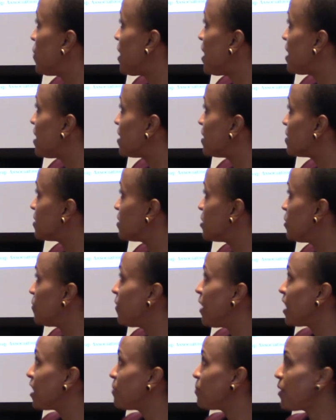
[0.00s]
is
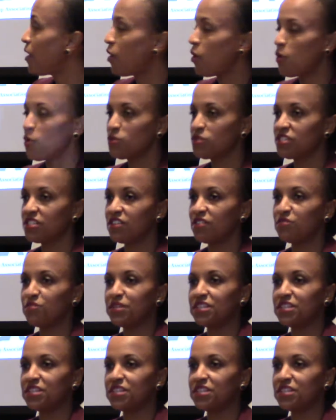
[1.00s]
develop a host of